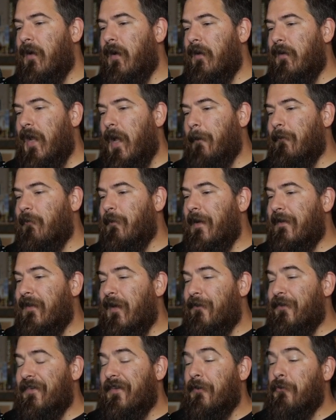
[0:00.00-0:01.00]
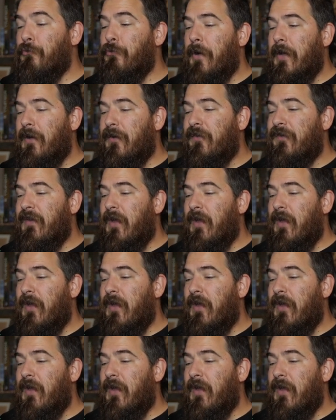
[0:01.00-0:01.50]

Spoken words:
a name for myself as the greatest